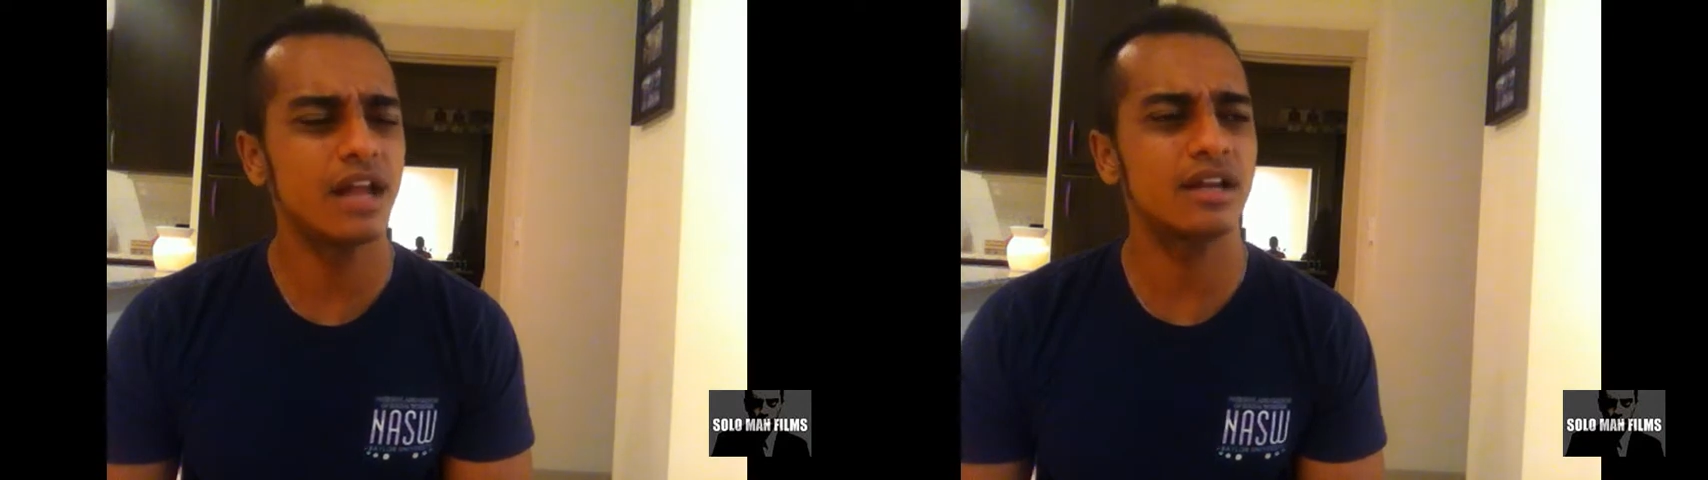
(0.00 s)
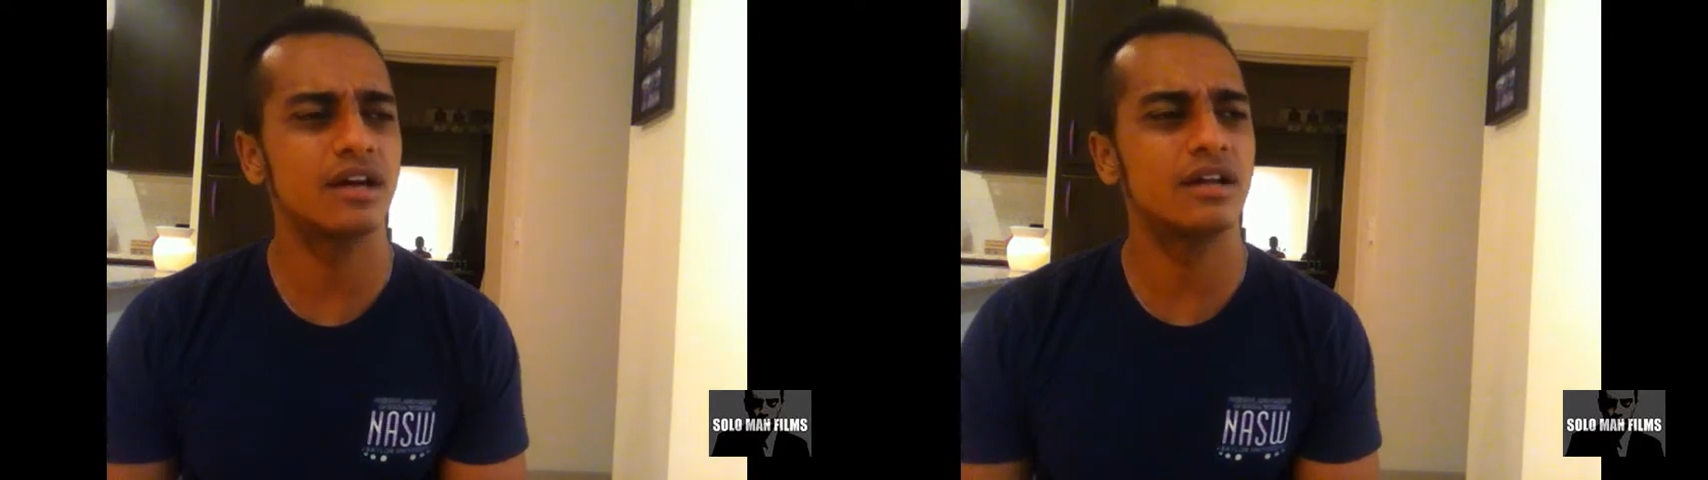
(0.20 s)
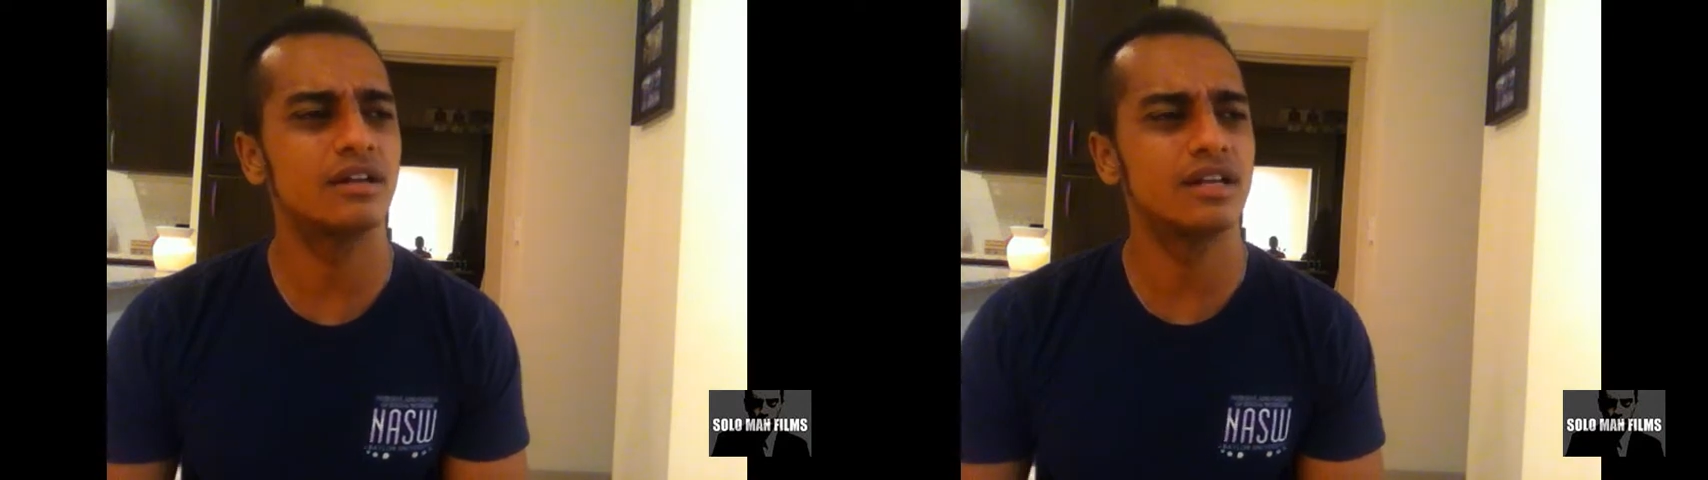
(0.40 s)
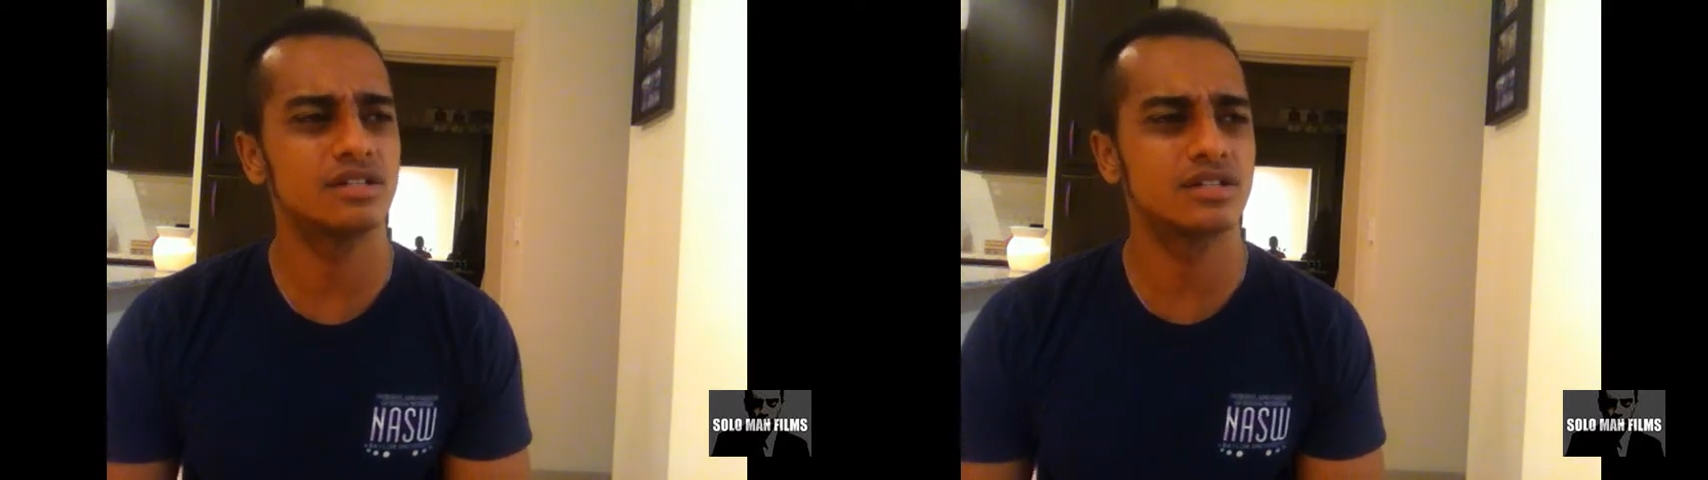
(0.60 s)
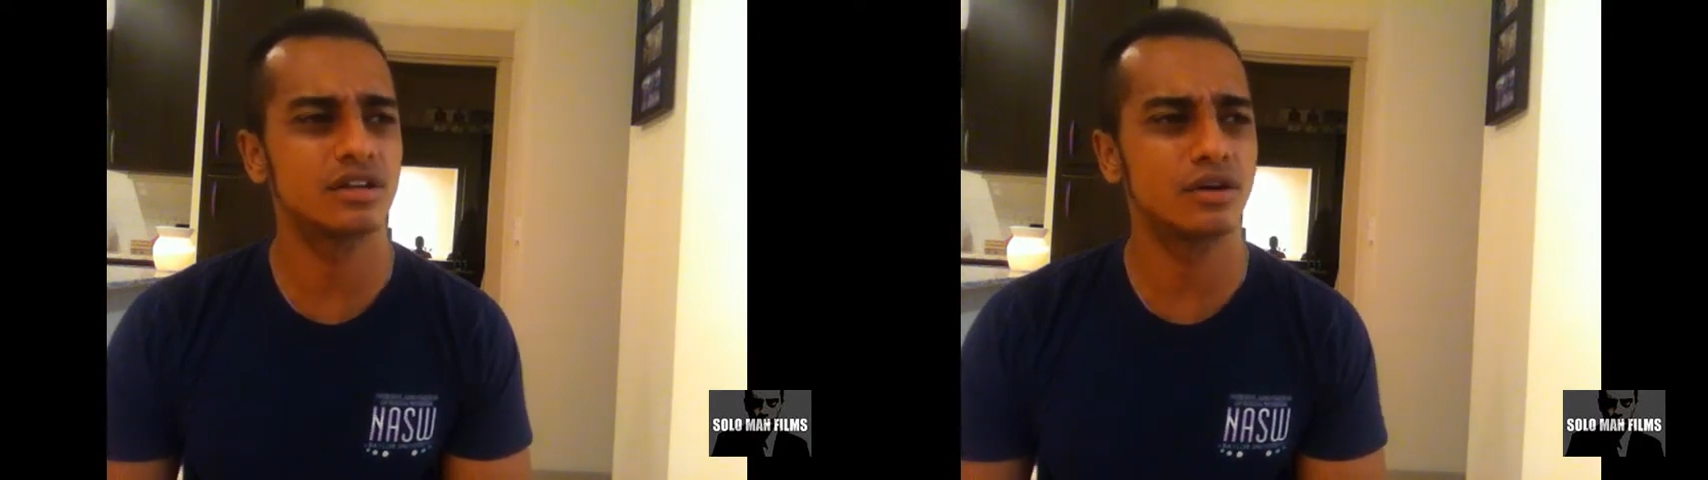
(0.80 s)
not
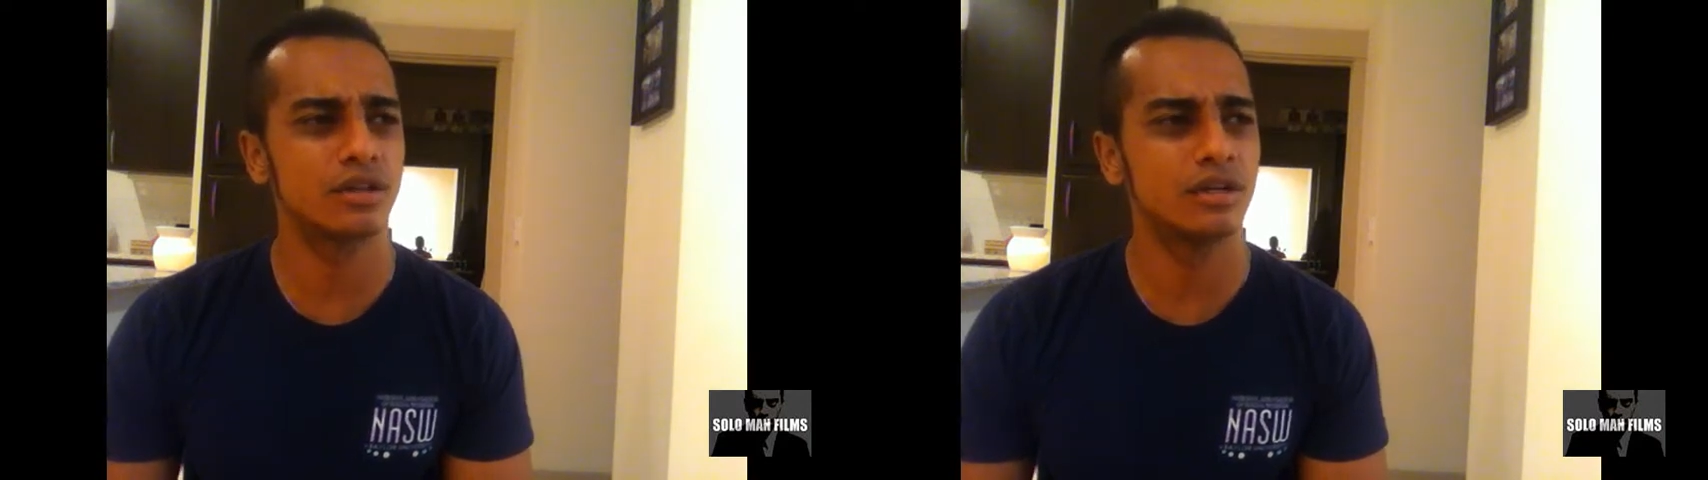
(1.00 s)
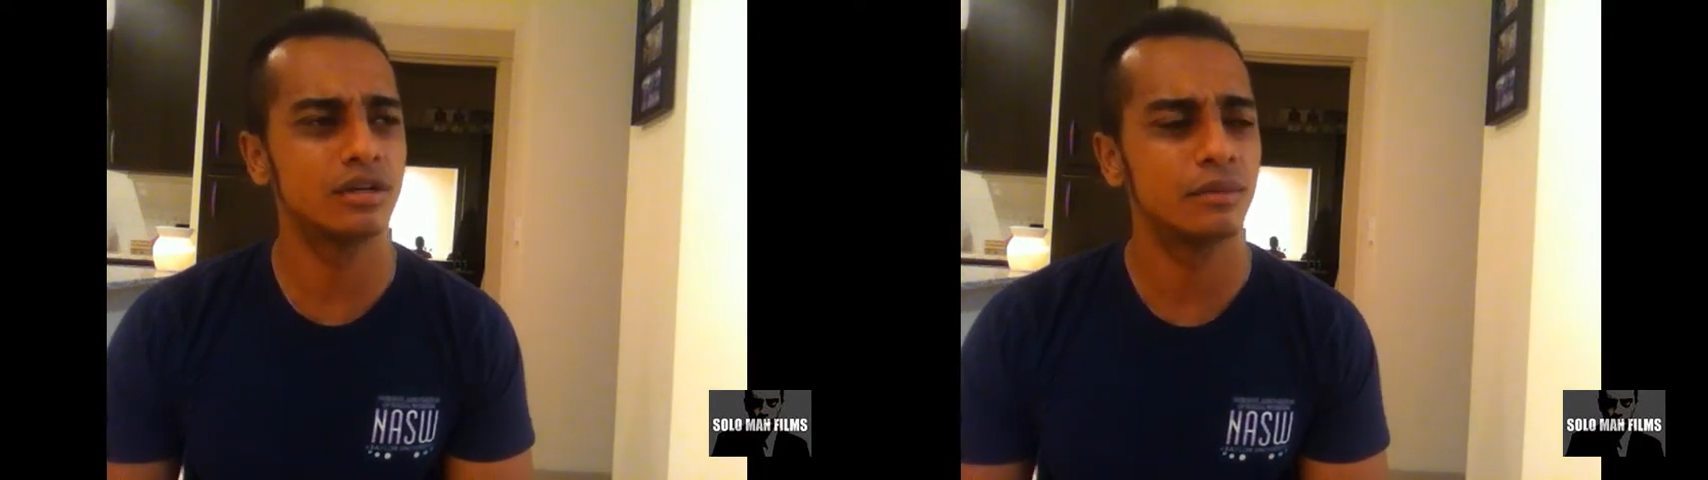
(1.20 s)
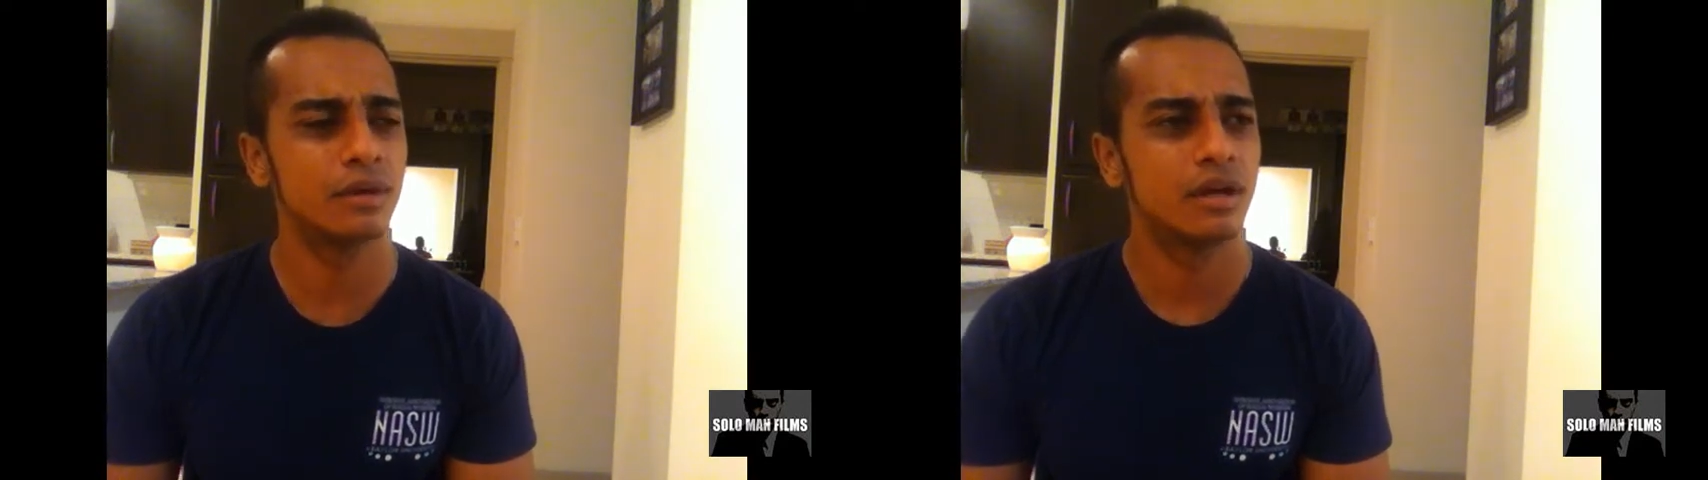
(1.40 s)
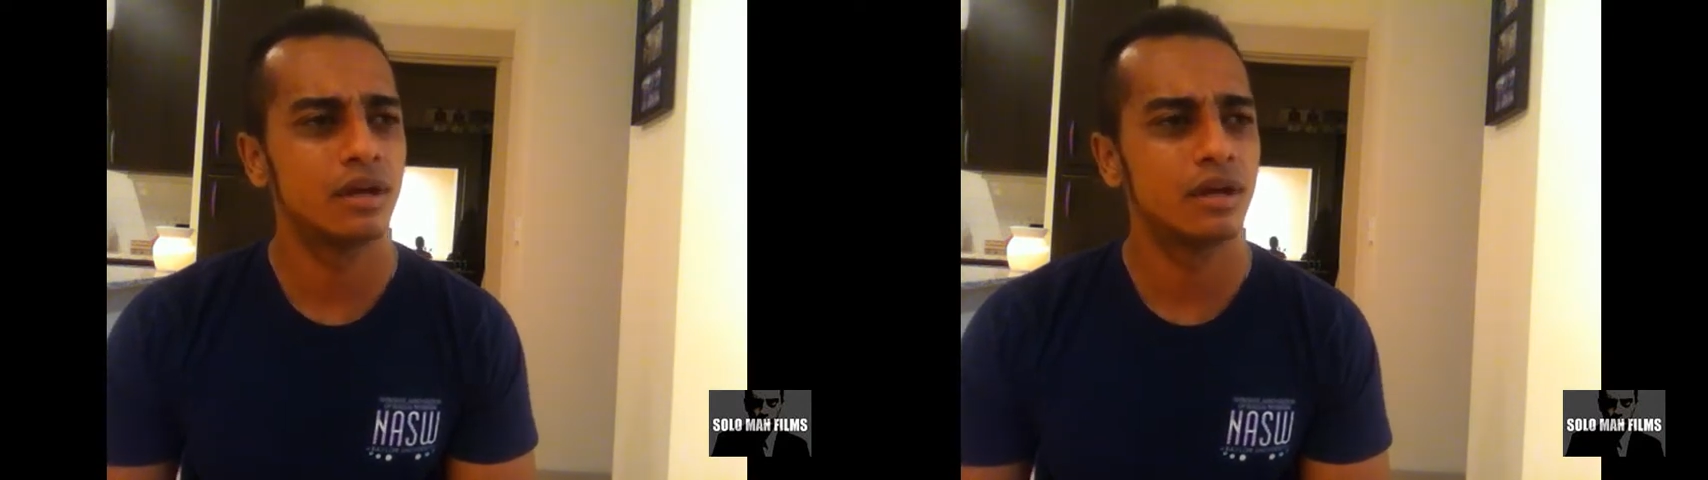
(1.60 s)
necessarily